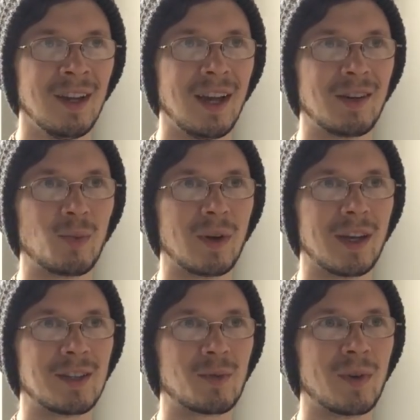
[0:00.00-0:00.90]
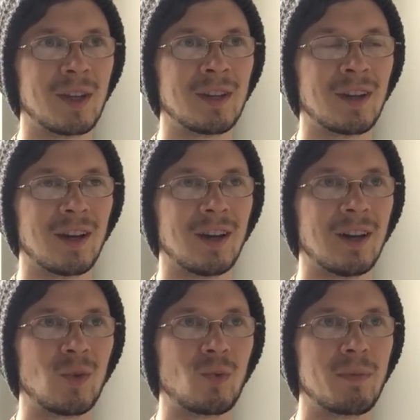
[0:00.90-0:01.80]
And it's when we